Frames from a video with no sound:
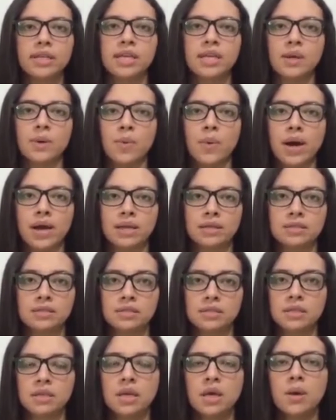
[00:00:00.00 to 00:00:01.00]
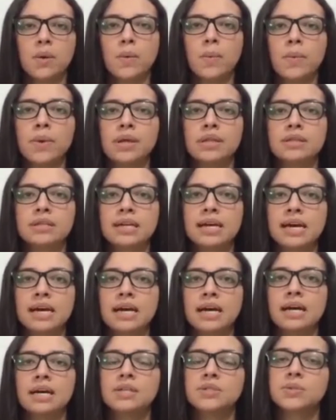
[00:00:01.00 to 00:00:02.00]
in white with
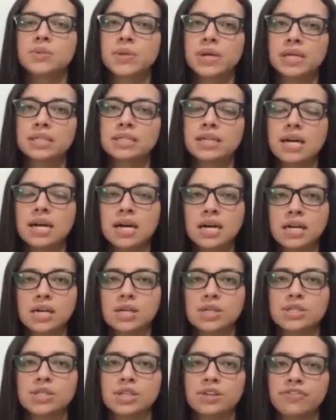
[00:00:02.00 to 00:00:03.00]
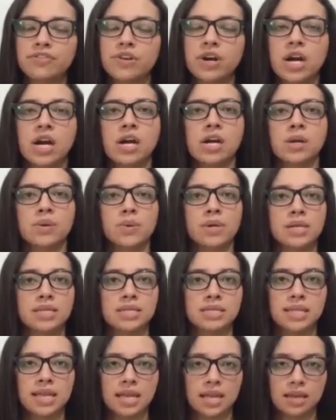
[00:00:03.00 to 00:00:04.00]
a red handkerchief around
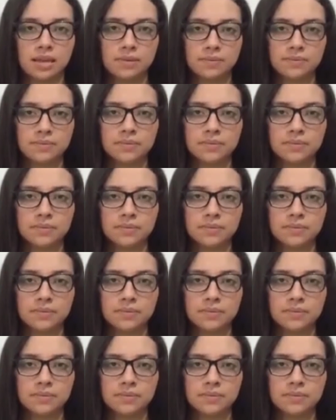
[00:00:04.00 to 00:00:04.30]
his neck.